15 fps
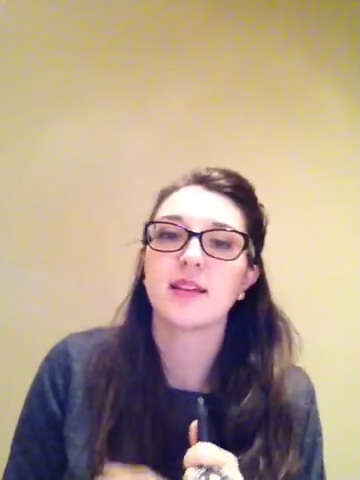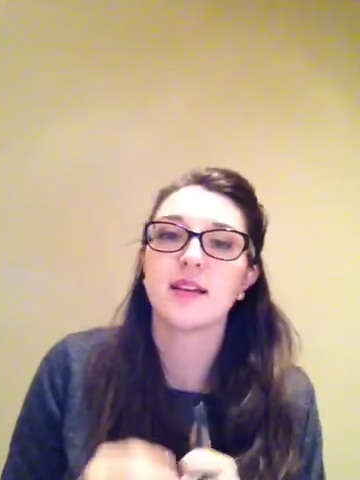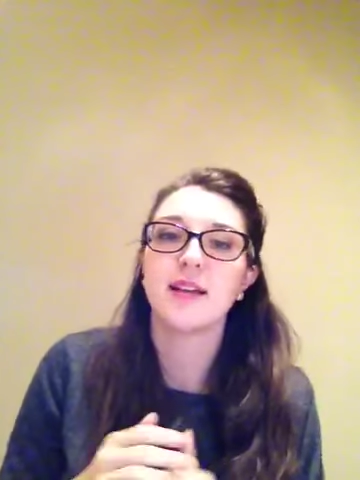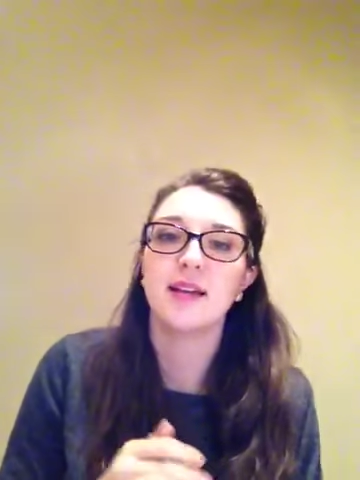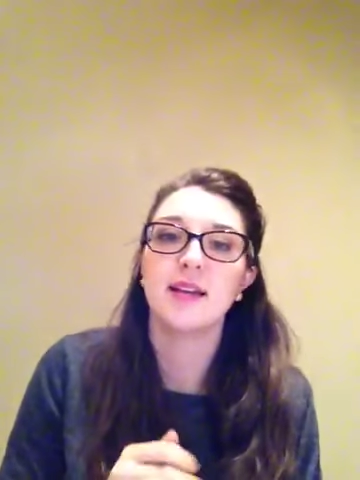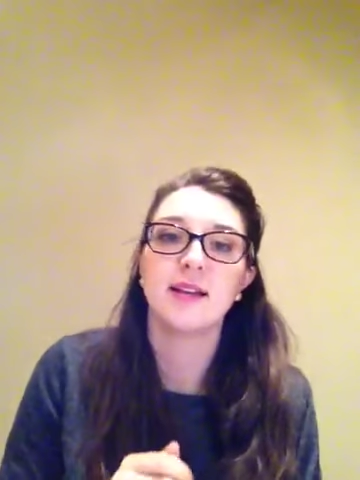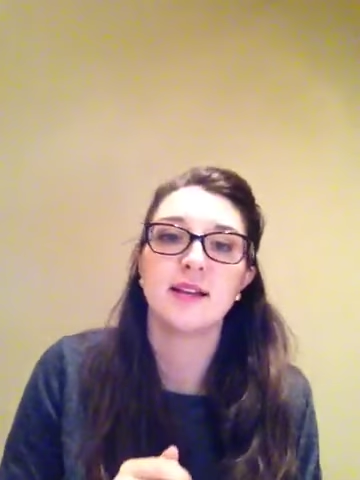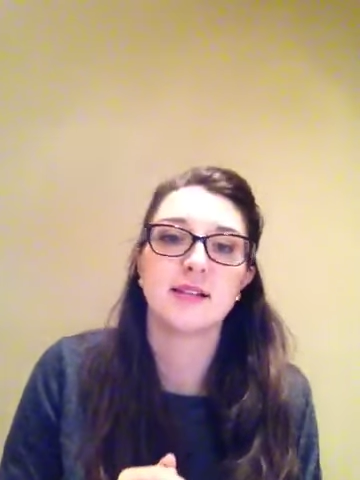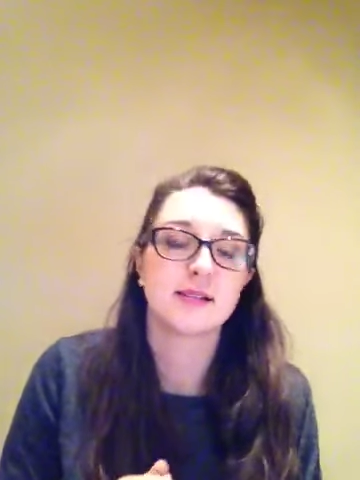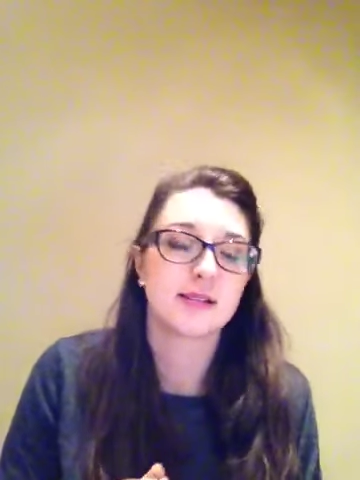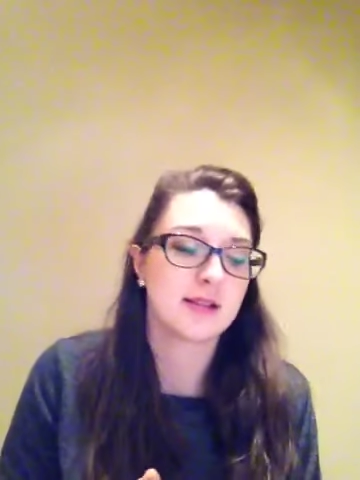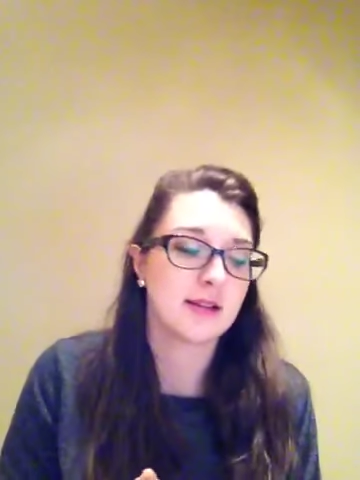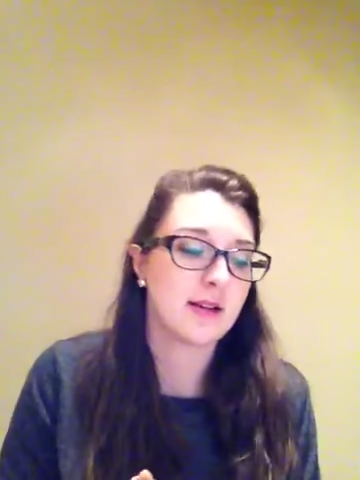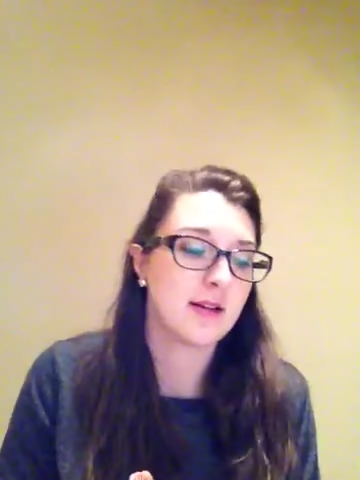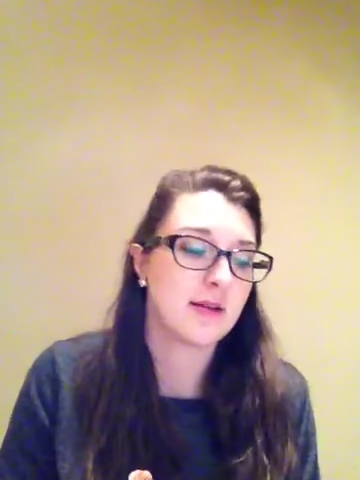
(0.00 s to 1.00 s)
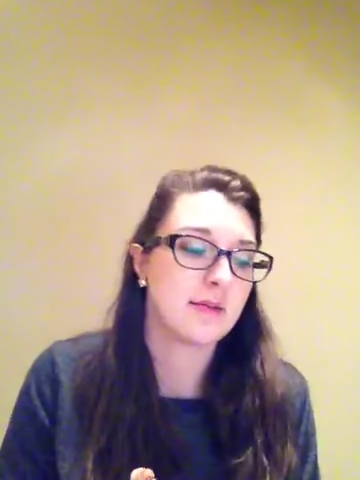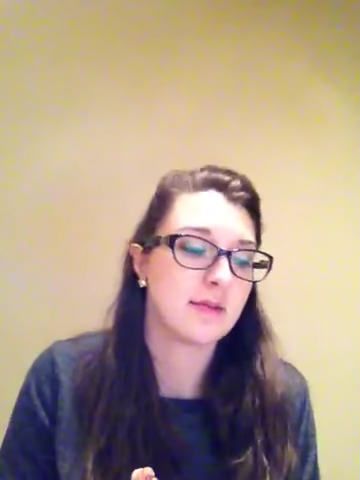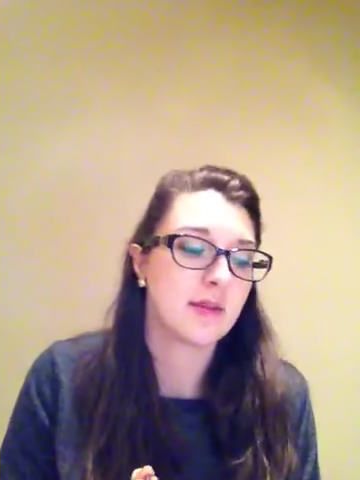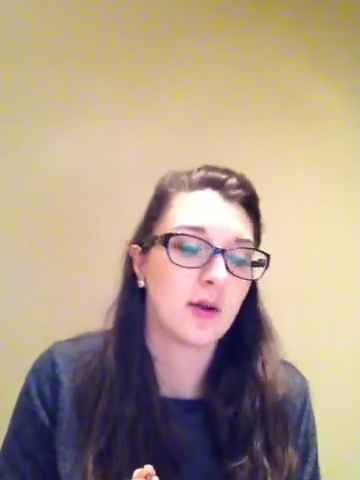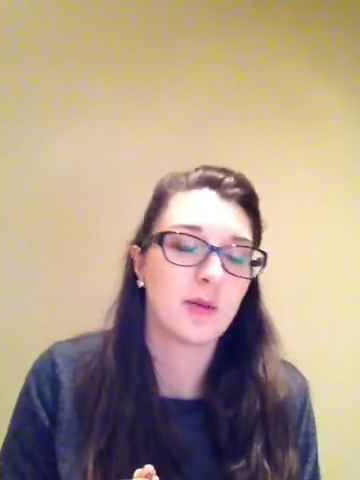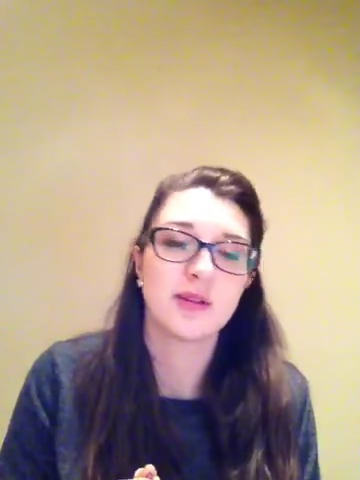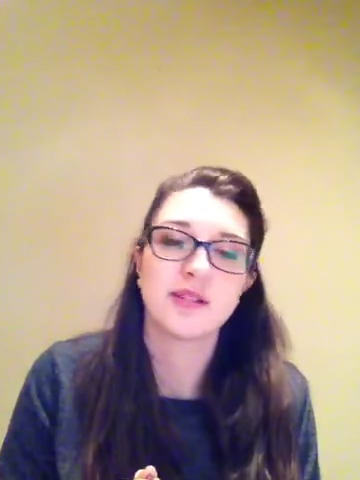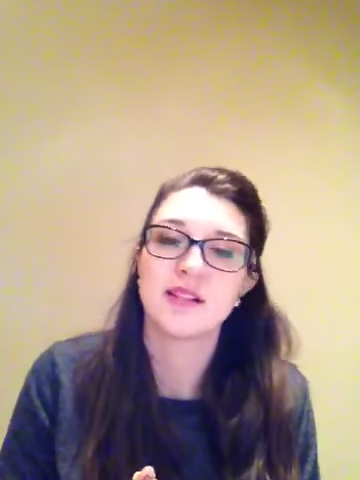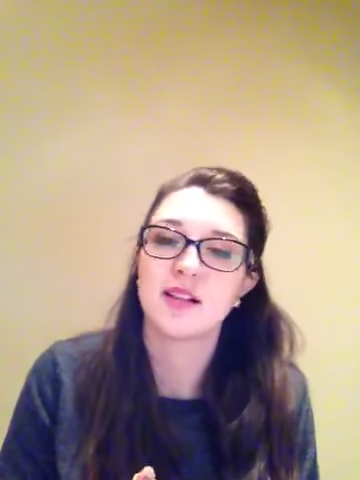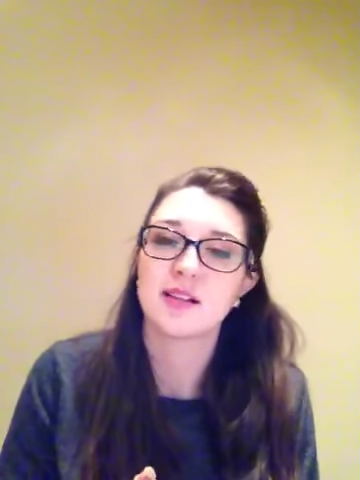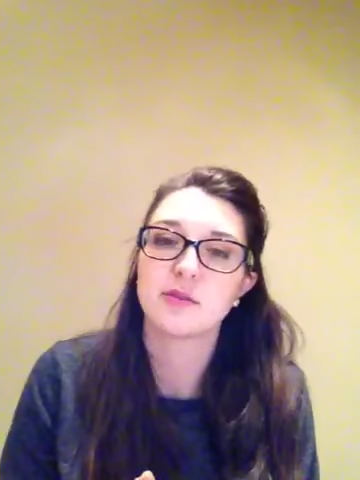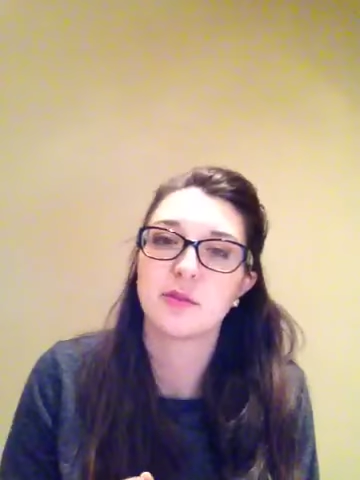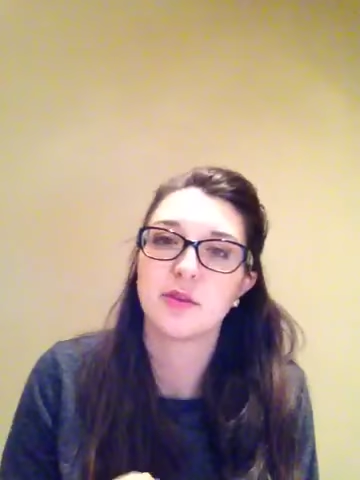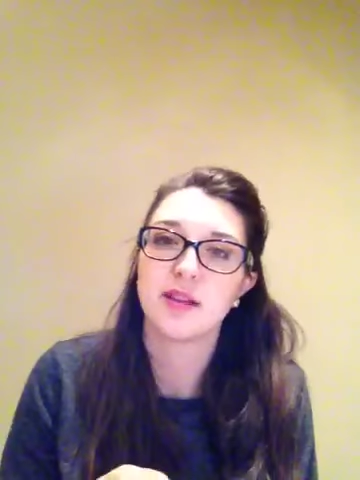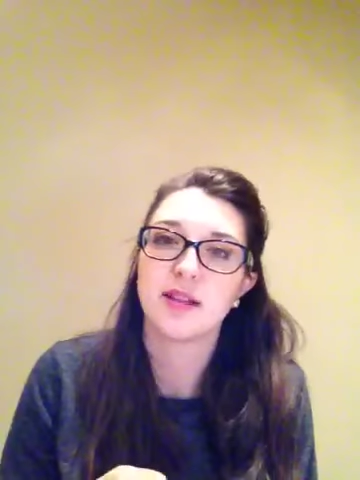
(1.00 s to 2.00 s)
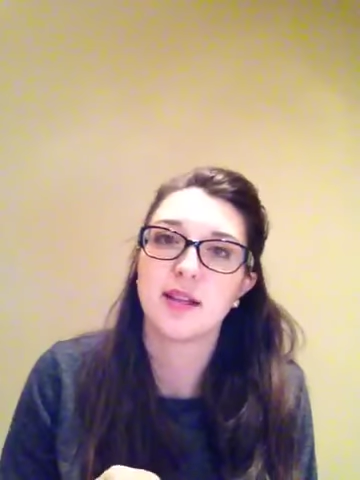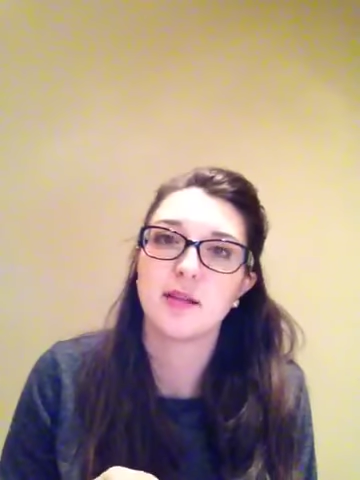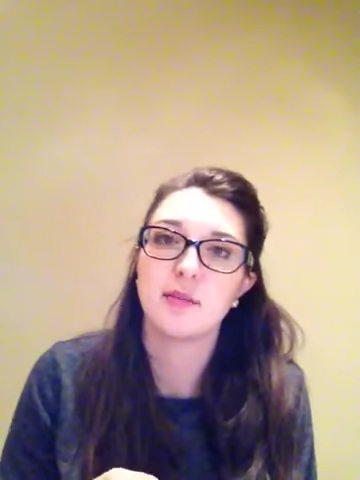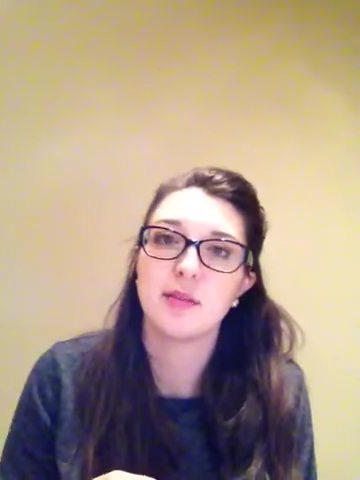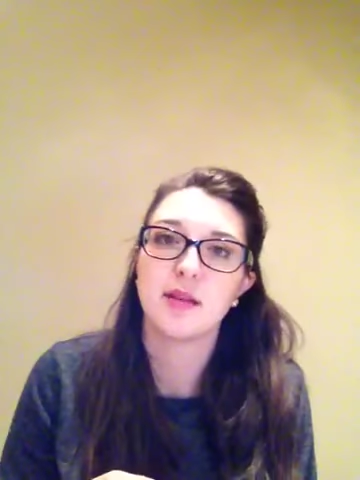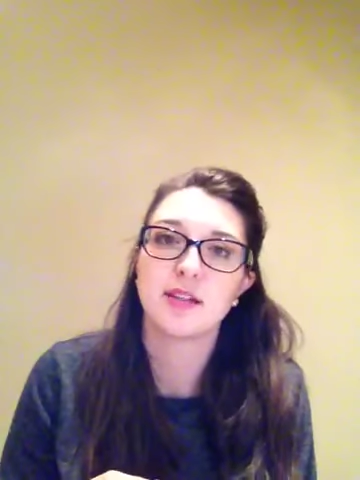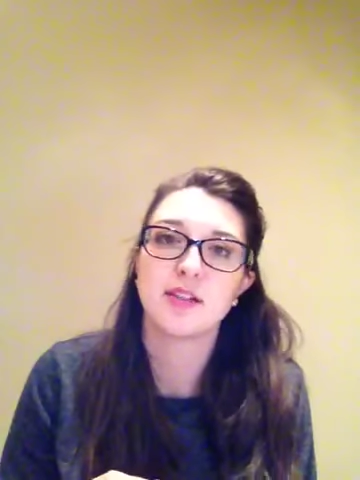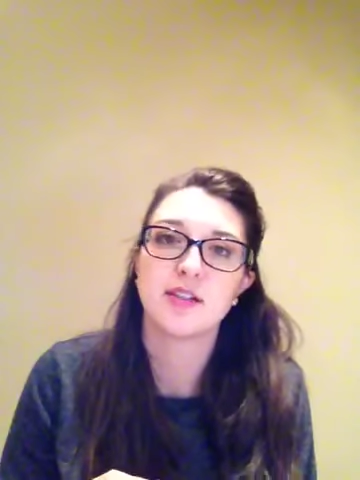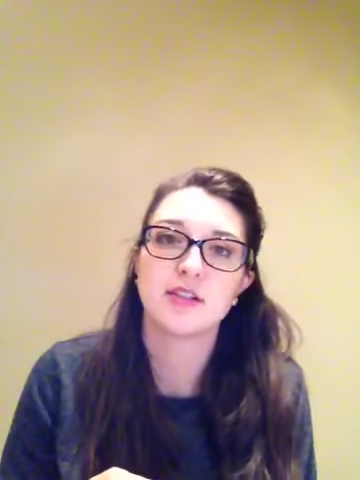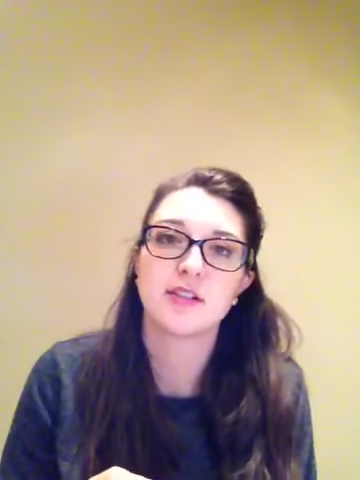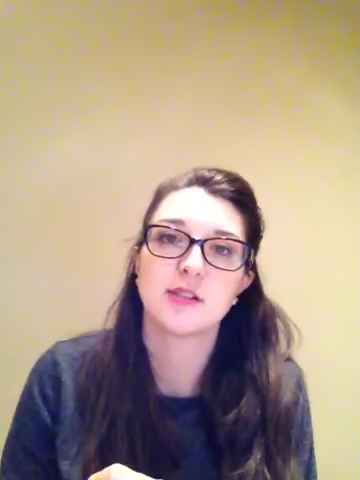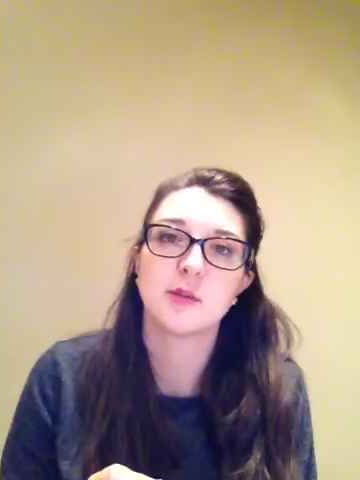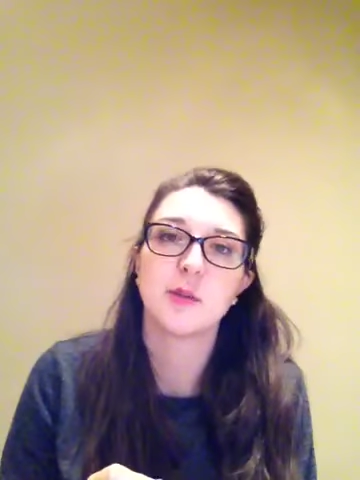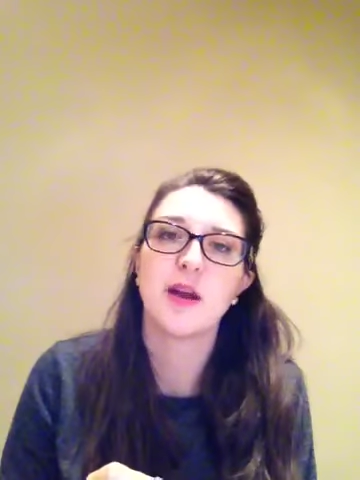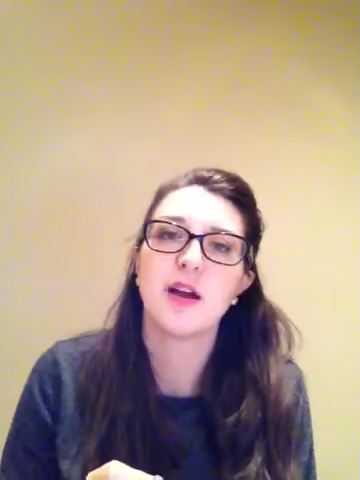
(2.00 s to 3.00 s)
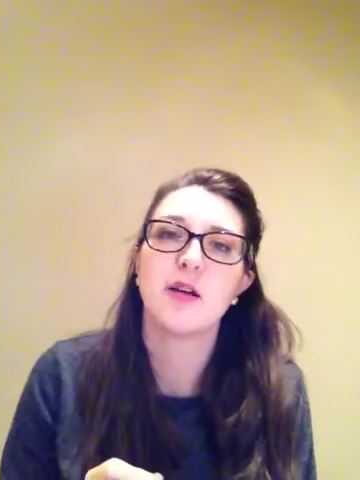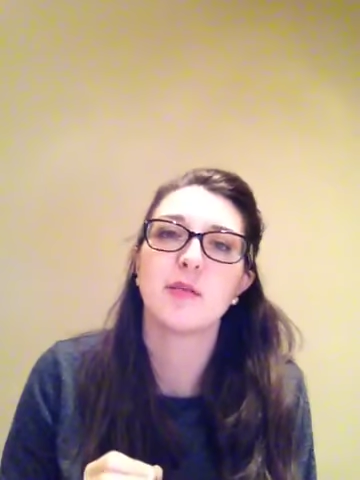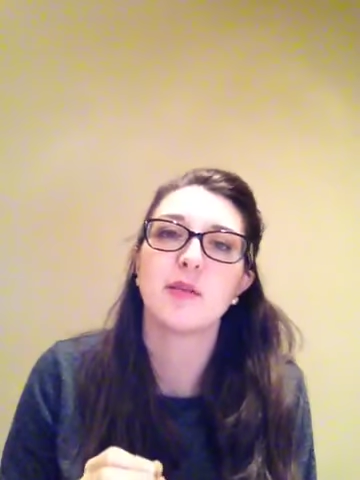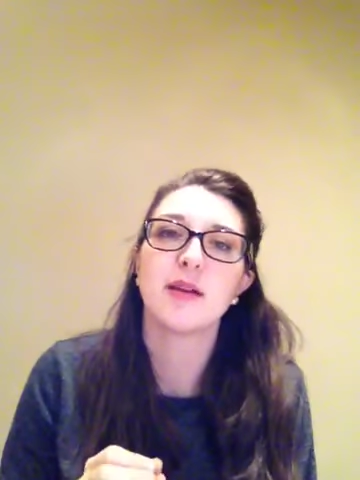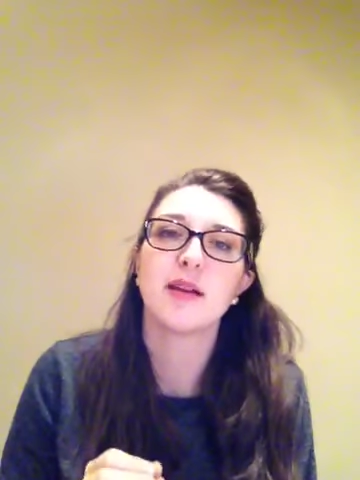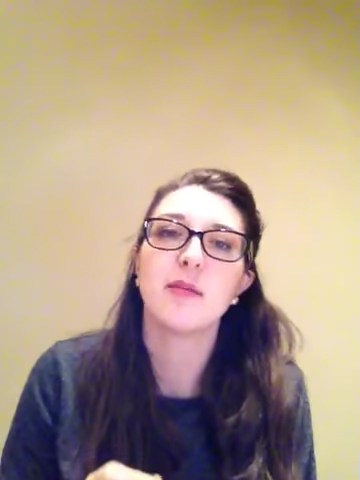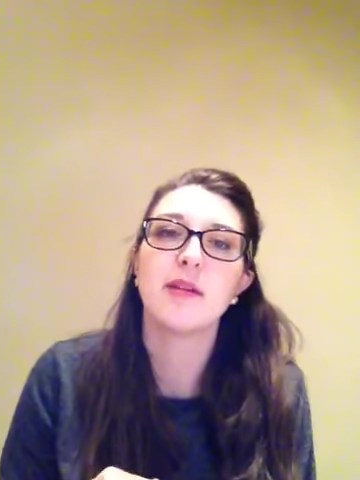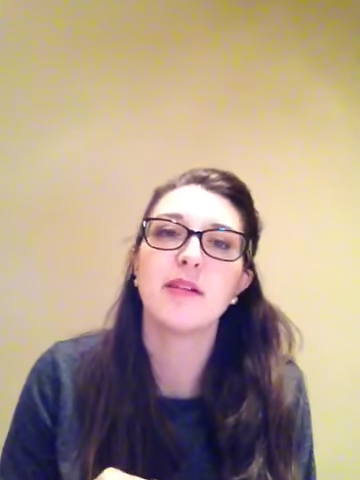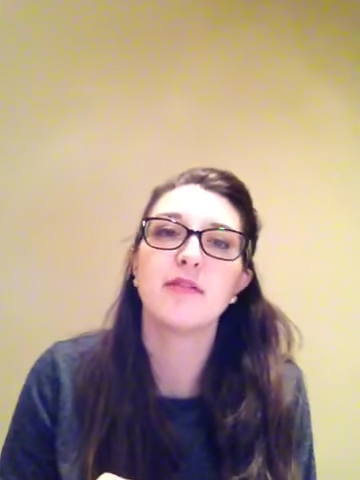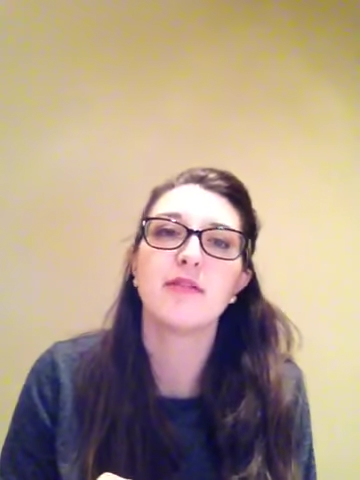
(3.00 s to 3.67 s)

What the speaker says: is always takes really neat pictures as well. But I mean,